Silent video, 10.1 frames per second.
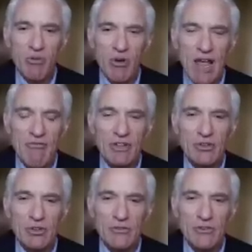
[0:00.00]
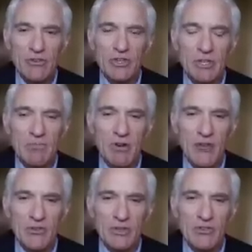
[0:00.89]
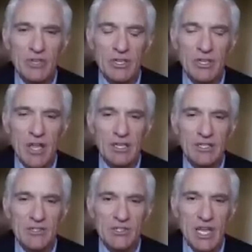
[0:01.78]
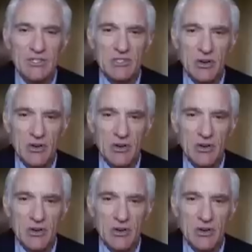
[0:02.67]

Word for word: private university presidents in the United States